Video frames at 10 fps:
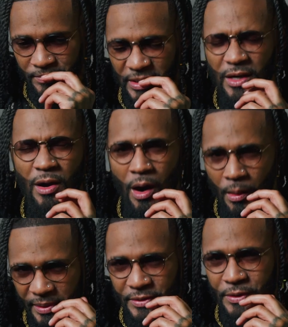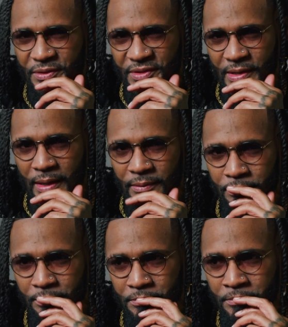the carpenter's son.
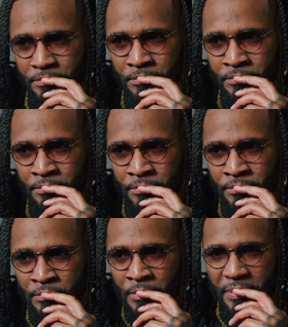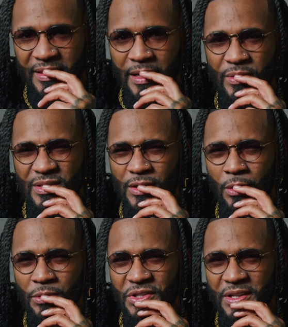But there was
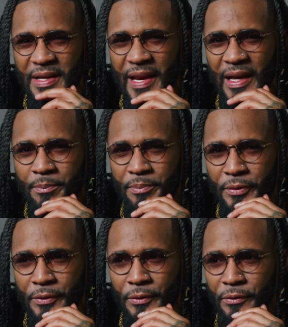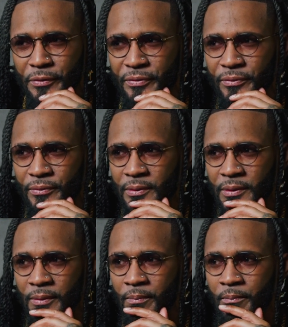no genetic proof
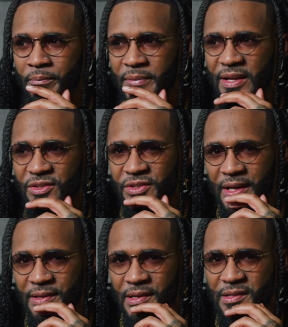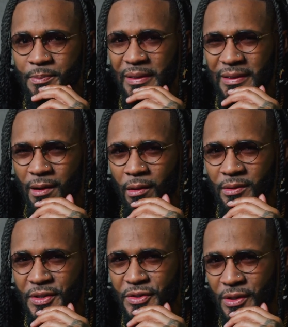that Jesus belonged
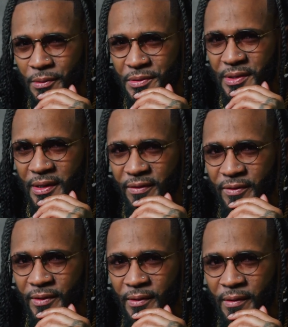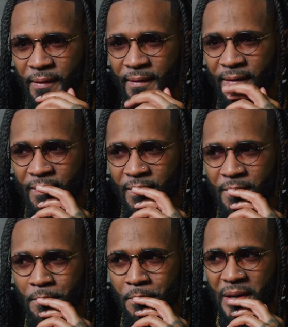to Joseph.
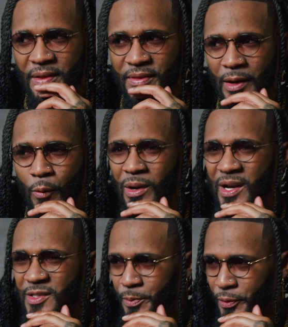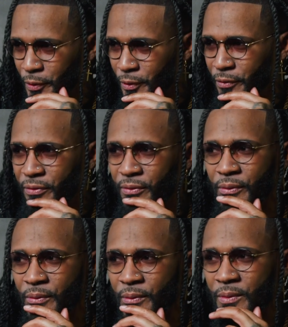But there was proof
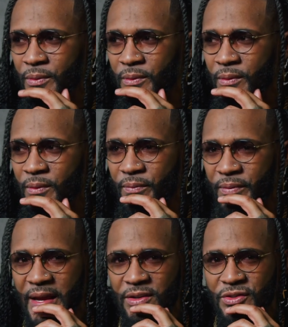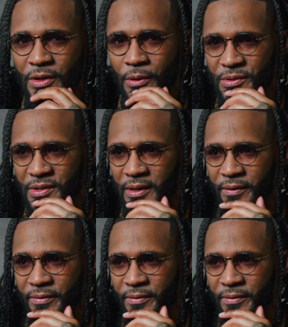that Joseph